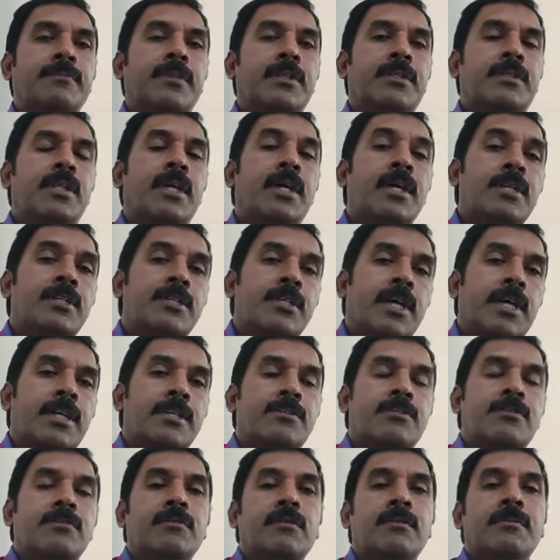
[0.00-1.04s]
the third
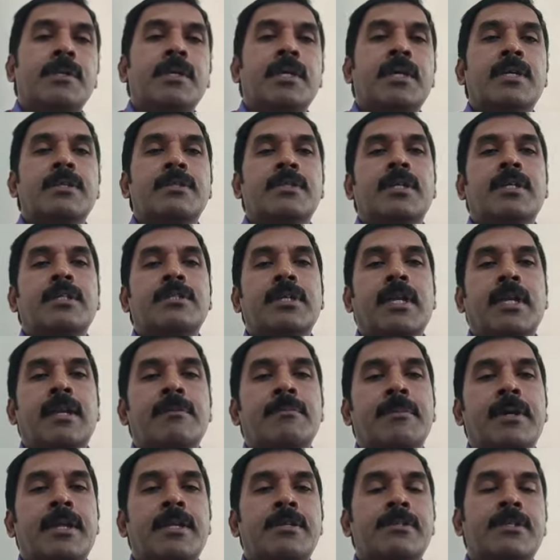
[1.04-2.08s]
chance will be as a
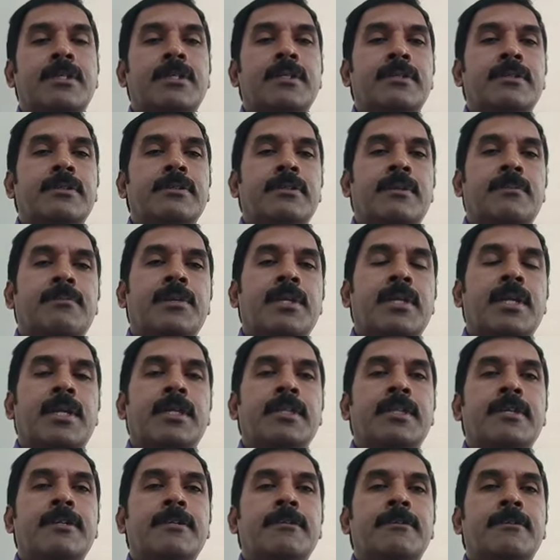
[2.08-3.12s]
general manager, something
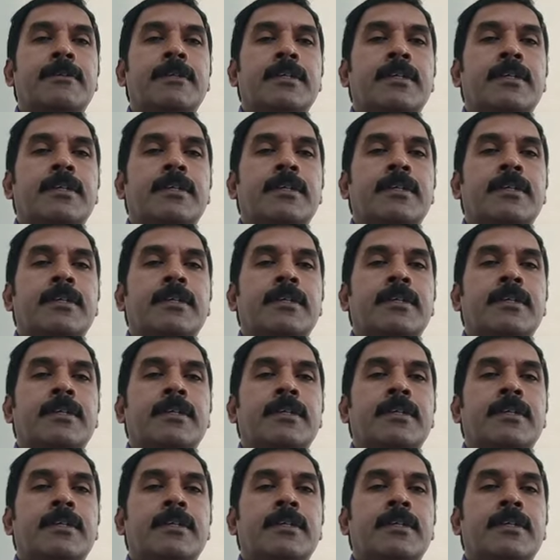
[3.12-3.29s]
like that.